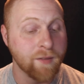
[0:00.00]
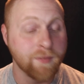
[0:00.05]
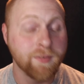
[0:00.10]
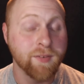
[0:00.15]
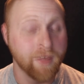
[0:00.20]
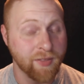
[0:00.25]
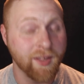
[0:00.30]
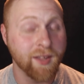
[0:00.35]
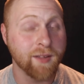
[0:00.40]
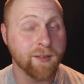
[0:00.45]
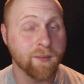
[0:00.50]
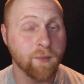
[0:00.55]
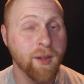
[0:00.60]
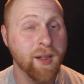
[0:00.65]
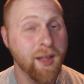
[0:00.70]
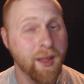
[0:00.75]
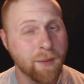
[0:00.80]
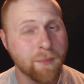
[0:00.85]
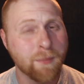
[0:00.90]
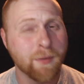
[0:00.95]
If you think,
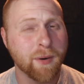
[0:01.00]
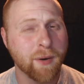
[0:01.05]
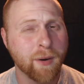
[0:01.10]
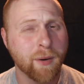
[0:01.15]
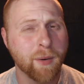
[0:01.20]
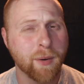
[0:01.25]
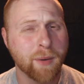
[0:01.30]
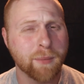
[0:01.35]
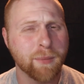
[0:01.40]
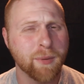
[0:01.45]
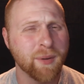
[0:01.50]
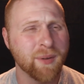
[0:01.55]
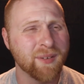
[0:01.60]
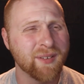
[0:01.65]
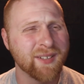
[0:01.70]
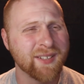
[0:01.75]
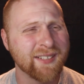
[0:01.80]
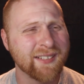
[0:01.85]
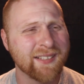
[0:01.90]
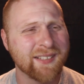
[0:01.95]
well, I'm
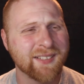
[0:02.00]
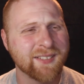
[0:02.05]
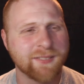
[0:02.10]
horrible,